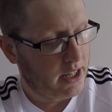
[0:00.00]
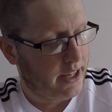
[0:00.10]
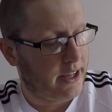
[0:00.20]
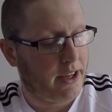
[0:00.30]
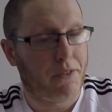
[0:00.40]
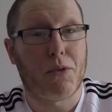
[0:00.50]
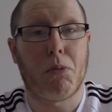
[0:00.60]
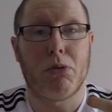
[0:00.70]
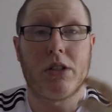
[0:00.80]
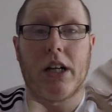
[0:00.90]
And
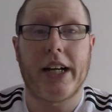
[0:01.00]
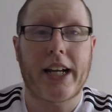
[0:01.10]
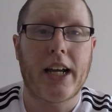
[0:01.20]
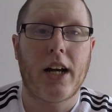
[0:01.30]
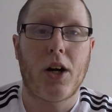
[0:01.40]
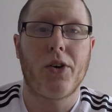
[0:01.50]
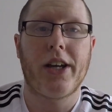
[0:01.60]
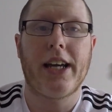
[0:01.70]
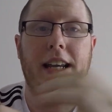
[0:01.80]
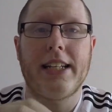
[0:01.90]
Rob was like, "Oh
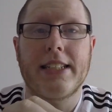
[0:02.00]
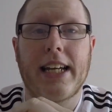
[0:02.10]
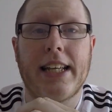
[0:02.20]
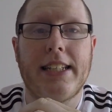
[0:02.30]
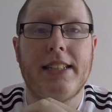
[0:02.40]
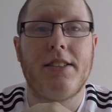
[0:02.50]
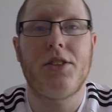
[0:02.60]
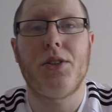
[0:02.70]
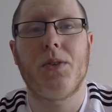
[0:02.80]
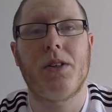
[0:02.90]
yeah, let's get
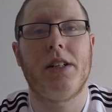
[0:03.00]
into